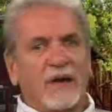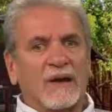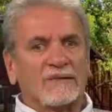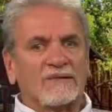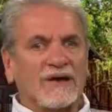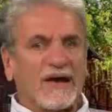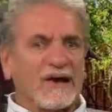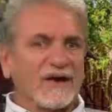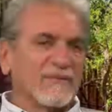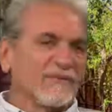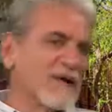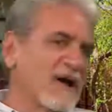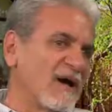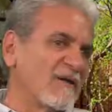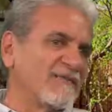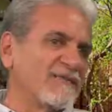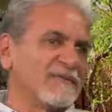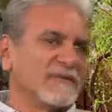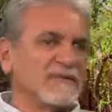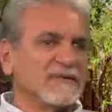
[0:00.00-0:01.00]
Tie in
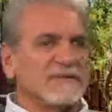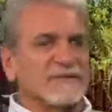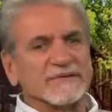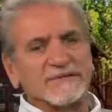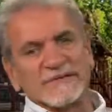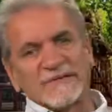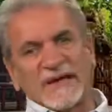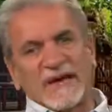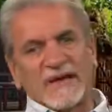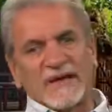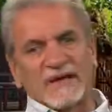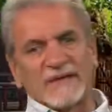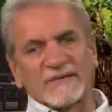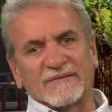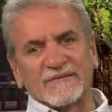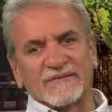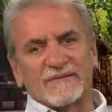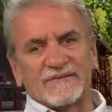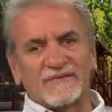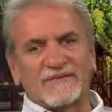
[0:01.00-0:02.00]
raffles, tie
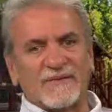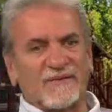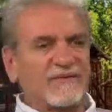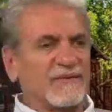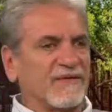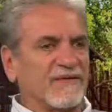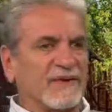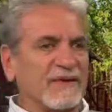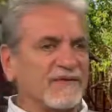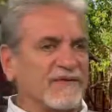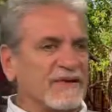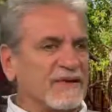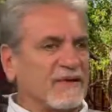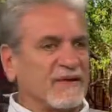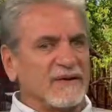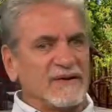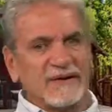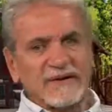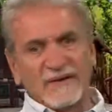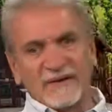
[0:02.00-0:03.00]
in
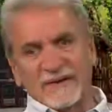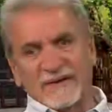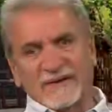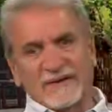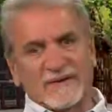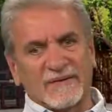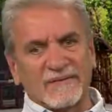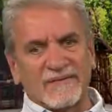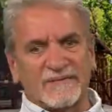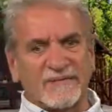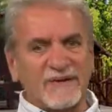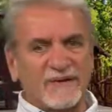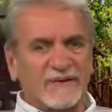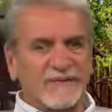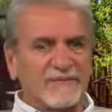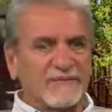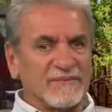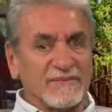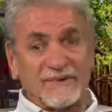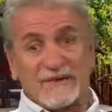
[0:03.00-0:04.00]
50-50. You
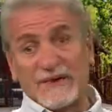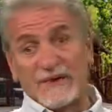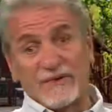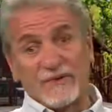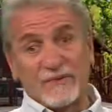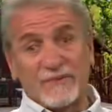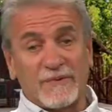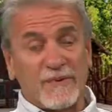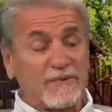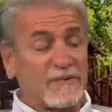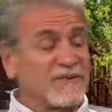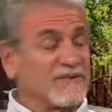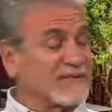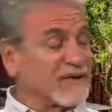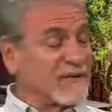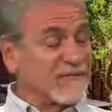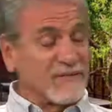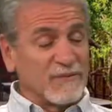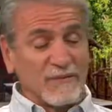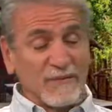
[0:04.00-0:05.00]
know, incorporate
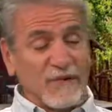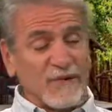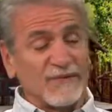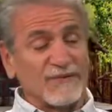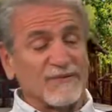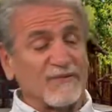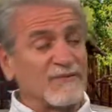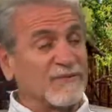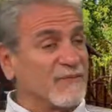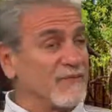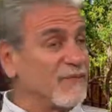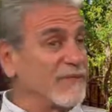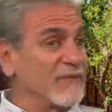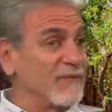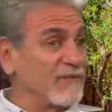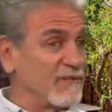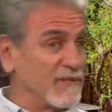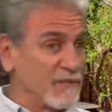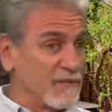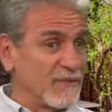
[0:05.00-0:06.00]
music if you want to,
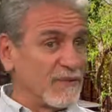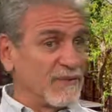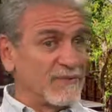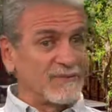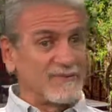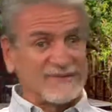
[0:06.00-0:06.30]
food if you want to,